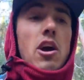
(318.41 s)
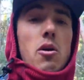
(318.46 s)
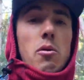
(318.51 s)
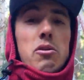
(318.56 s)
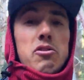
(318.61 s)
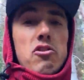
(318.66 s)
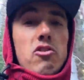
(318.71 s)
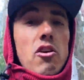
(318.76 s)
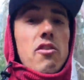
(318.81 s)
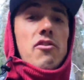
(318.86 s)

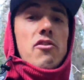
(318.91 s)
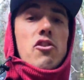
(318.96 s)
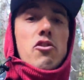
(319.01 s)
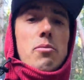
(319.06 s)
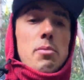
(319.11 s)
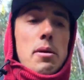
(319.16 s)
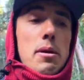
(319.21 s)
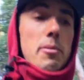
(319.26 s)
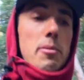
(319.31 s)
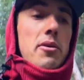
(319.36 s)
We saw a few
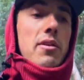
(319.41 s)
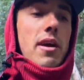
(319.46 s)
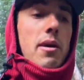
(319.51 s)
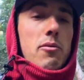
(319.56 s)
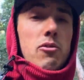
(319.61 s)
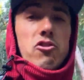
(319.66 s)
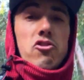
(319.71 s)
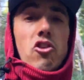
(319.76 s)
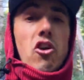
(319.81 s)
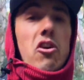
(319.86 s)
people that
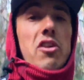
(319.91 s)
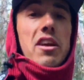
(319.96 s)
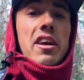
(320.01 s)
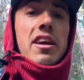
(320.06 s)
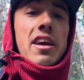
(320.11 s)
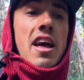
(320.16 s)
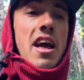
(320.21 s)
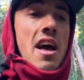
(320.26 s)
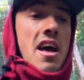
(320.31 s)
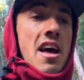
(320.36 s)
were
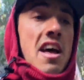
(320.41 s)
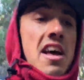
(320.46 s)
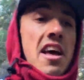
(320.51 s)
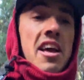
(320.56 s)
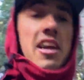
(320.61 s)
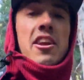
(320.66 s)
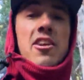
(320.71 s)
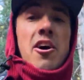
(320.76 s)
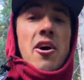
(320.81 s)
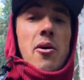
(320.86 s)
starting,
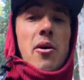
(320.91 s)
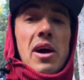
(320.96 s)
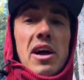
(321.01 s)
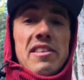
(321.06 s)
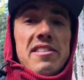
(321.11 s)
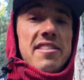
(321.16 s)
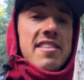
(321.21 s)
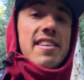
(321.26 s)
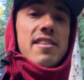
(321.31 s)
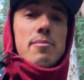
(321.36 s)
at
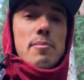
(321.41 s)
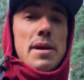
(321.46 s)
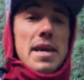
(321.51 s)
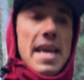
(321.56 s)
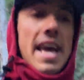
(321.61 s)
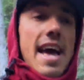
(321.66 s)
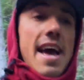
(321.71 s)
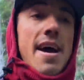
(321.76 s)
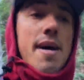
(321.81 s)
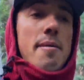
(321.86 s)
6
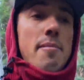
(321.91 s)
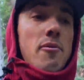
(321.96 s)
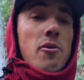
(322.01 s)
p.m.